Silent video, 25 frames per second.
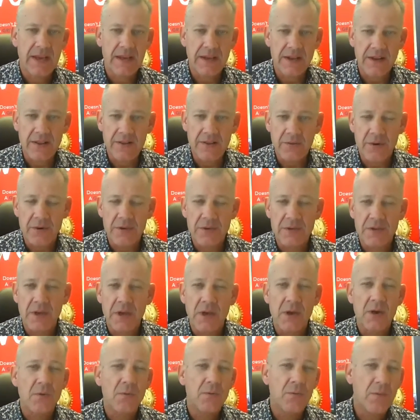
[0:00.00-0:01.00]
In other words,
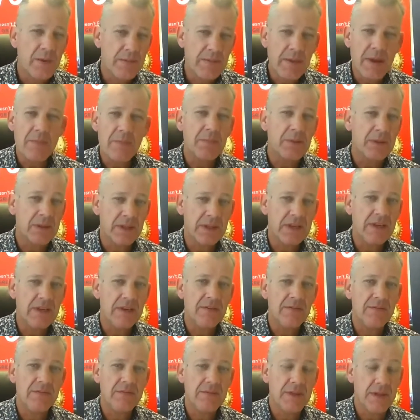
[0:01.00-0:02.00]
we might
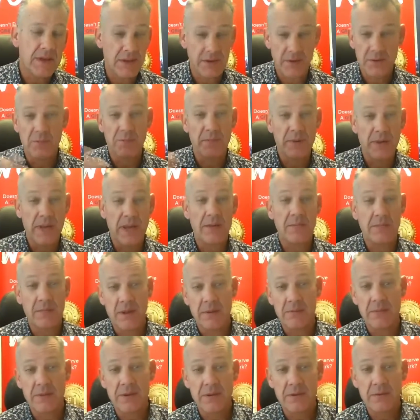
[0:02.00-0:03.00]
believe that a new
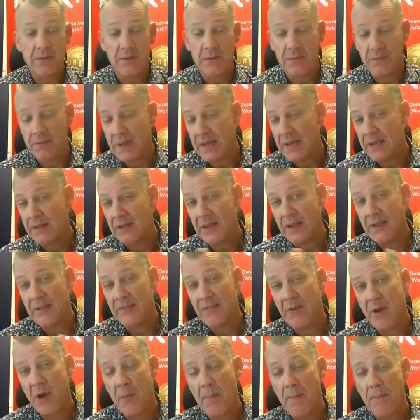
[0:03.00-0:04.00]
BMW will make
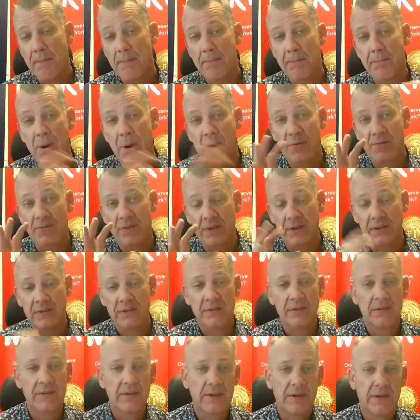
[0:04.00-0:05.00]
life
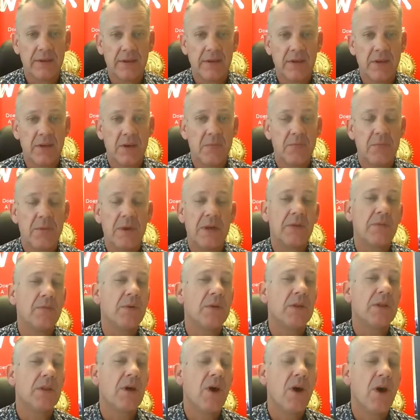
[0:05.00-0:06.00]
perfect, but
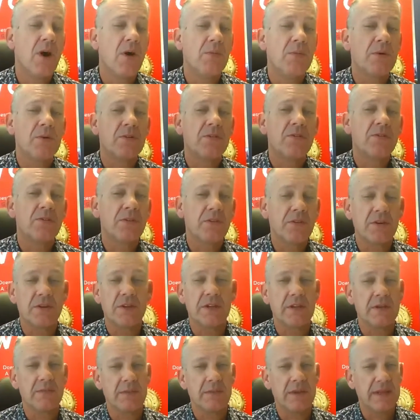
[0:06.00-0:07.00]
will almost
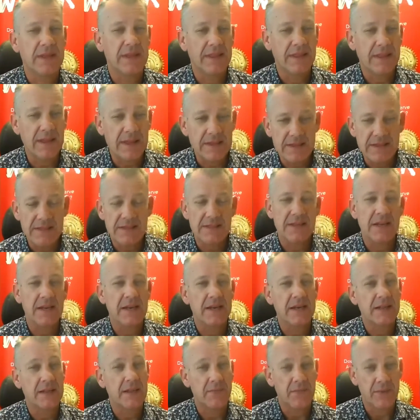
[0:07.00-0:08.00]
certainly be less
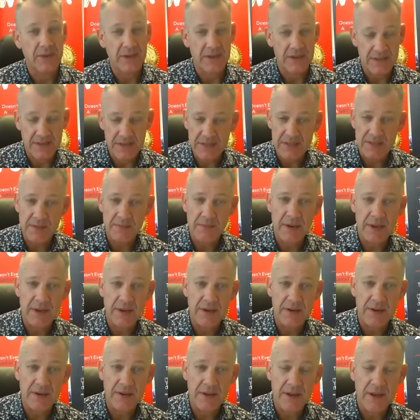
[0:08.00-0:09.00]
exciting than we
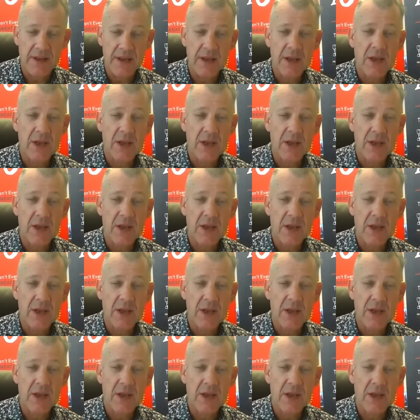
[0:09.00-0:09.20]
anticipated,